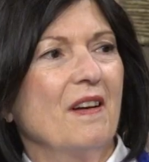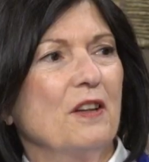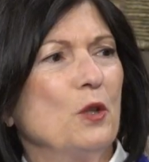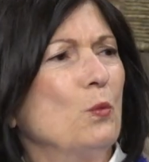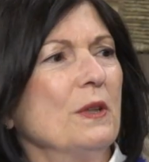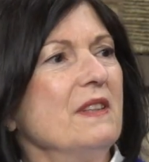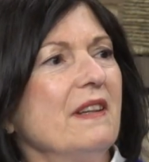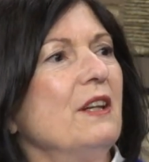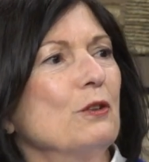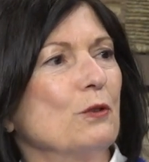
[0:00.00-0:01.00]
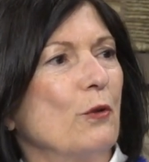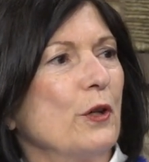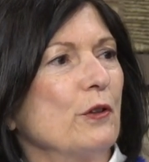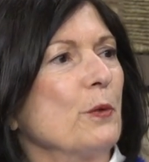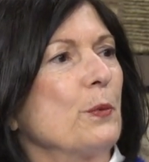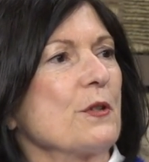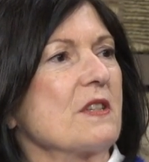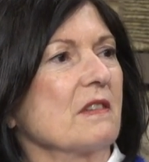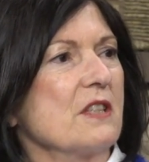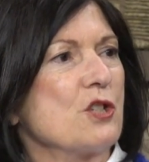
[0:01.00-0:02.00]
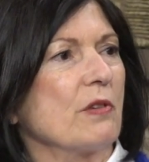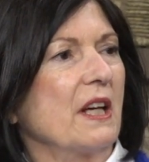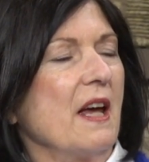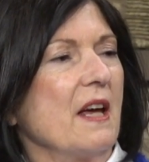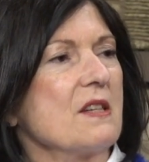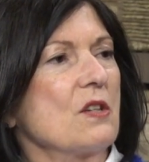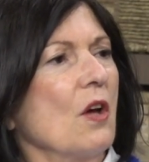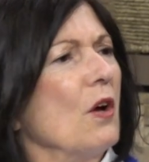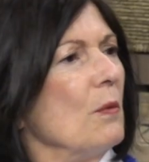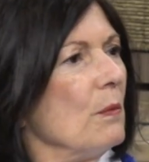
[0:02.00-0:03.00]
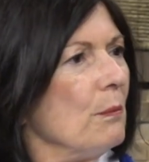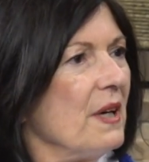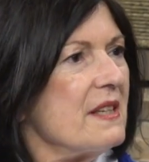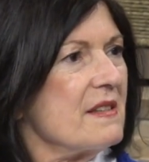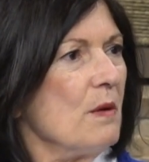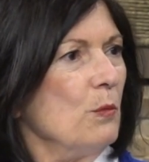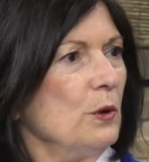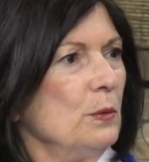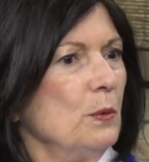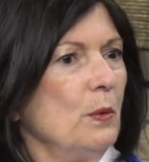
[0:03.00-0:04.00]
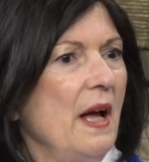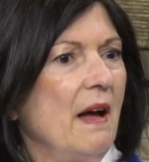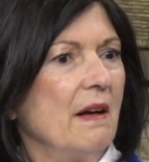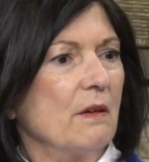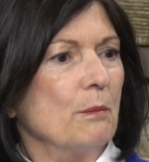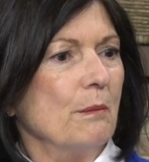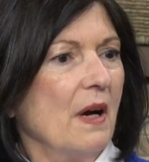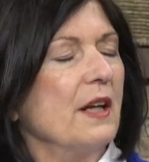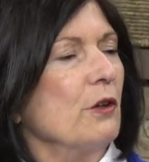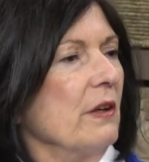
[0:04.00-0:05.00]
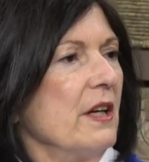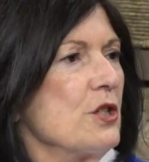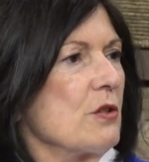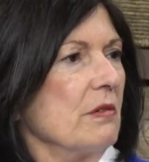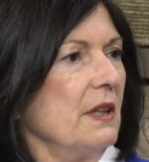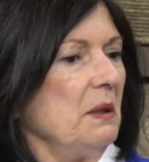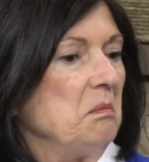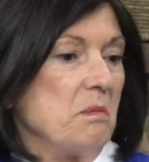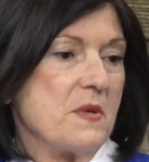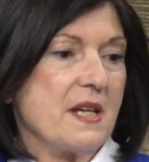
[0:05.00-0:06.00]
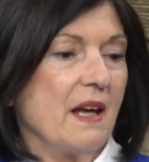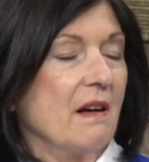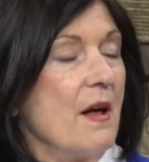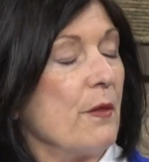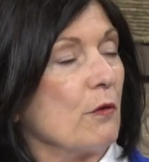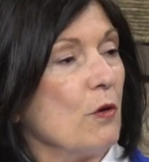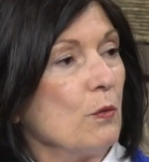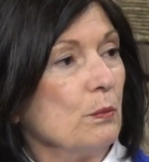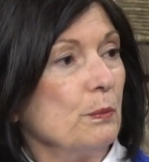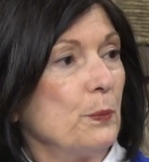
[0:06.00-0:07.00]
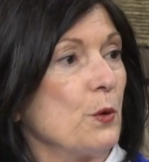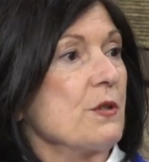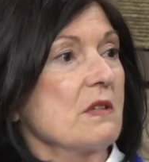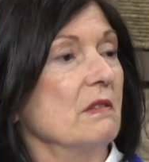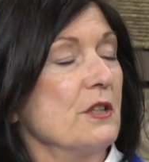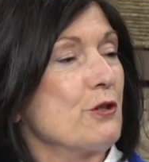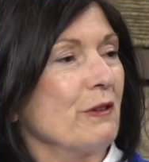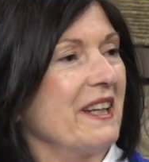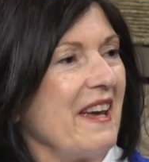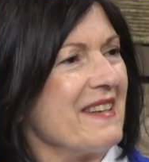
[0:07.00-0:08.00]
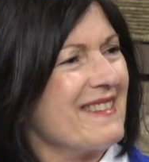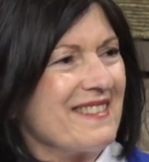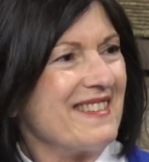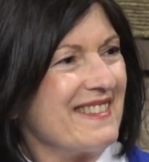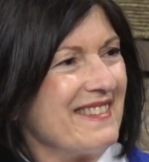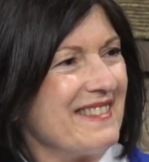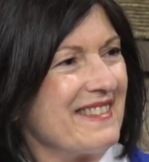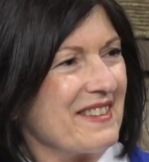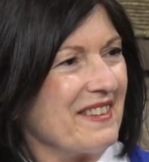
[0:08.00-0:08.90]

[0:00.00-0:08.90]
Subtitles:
you wouldn't need a lawyer in a personal injury case? Might someone who had a minor injury take on their own personal injury case, such as it is?